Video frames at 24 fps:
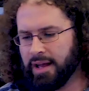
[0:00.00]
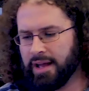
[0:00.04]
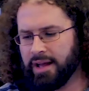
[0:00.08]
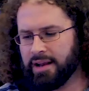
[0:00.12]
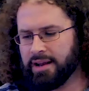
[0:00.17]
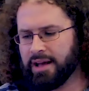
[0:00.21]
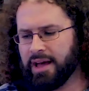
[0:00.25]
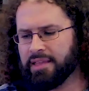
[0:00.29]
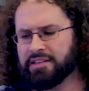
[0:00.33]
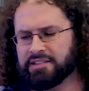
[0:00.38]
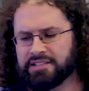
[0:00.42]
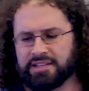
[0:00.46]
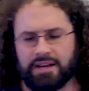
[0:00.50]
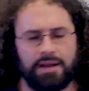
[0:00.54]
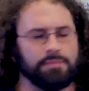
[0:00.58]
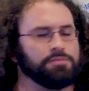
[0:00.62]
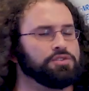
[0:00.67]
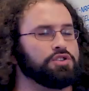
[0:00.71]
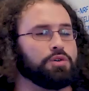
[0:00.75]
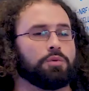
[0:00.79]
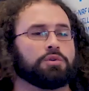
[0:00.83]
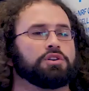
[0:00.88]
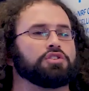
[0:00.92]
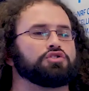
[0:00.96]
And other
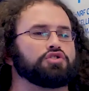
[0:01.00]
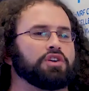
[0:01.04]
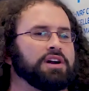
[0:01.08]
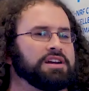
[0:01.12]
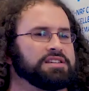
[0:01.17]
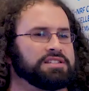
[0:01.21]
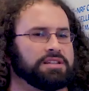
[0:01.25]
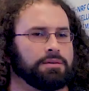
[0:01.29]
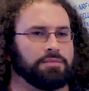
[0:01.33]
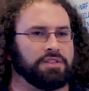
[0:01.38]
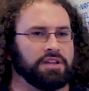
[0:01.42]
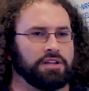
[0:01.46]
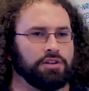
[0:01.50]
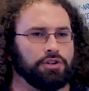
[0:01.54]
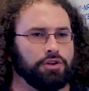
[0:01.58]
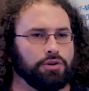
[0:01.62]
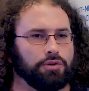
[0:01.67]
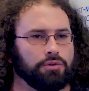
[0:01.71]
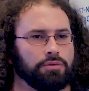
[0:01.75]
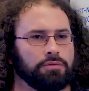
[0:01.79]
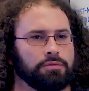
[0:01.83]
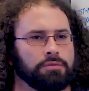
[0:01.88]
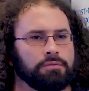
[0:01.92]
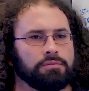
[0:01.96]
times you want to try something
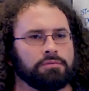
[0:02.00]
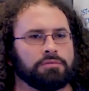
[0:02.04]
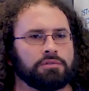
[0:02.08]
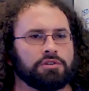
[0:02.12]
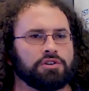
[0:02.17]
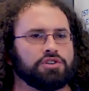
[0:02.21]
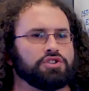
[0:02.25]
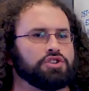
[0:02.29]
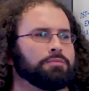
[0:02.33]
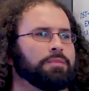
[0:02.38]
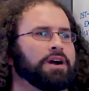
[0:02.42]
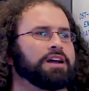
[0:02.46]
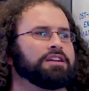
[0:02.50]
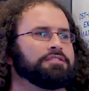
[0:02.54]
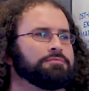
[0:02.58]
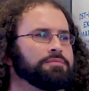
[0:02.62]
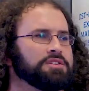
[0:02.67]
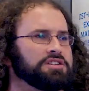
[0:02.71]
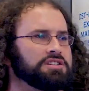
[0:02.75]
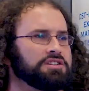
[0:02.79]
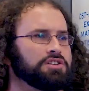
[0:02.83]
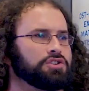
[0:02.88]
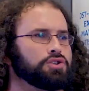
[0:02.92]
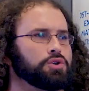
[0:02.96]
new, because you might
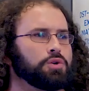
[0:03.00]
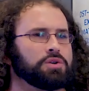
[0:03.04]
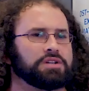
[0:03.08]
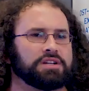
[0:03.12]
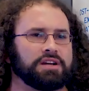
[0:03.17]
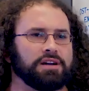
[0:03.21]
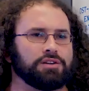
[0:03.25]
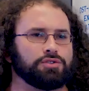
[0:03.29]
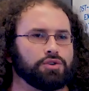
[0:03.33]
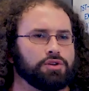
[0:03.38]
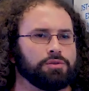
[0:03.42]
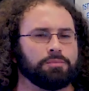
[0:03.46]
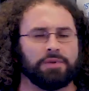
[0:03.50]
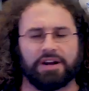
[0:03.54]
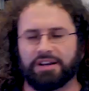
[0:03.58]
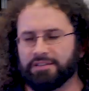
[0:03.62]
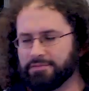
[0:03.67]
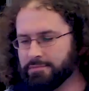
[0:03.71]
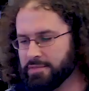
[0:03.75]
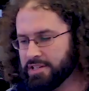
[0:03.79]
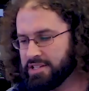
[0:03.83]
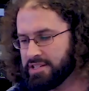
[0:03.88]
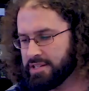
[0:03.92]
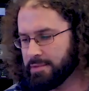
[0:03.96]
have missed a shortcut, or you
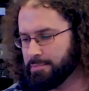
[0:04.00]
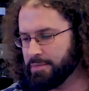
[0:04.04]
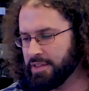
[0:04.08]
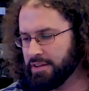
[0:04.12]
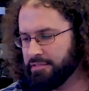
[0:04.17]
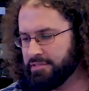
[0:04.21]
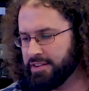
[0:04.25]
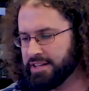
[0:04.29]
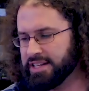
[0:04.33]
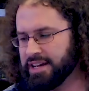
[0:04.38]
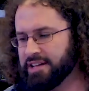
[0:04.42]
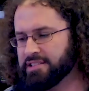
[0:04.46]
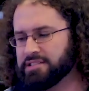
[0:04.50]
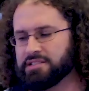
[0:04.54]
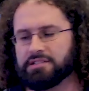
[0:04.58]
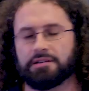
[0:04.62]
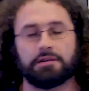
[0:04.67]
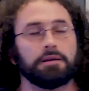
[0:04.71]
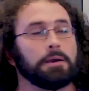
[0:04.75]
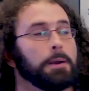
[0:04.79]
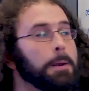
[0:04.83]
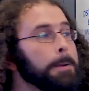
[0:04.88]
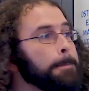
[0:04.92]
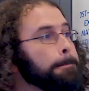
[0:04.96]
might have missed something
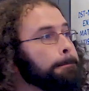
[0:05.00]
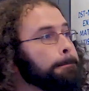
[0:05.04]
fantastic.